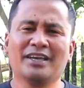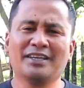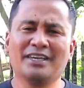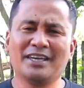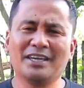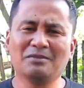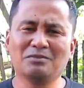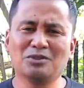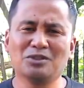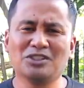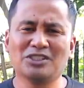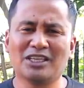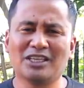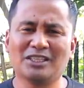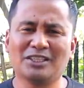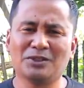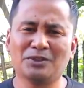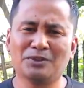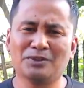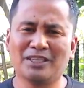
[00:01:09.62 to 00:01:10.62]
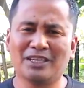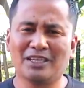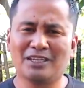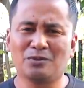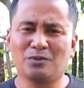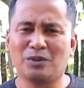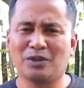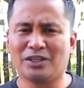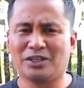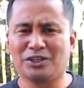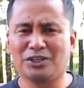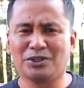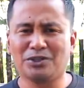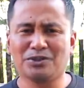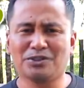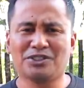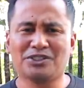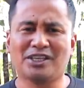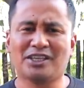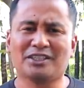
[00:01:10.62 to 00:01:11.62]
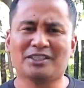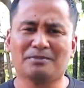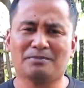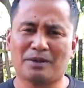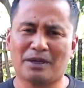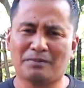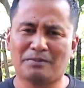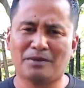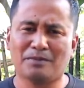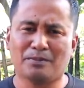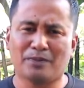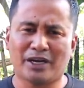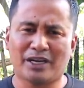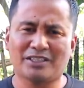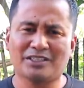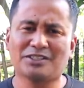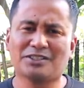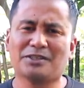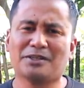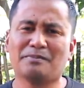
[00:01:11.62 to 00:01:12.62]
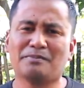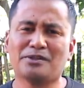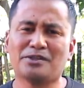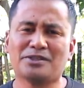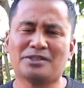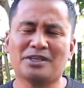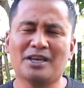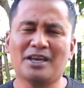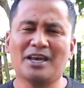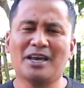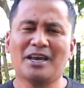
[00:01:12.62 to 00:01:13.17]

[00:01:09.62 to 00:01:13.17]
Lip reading: I have to tell you that we are using the baby brine shrimps,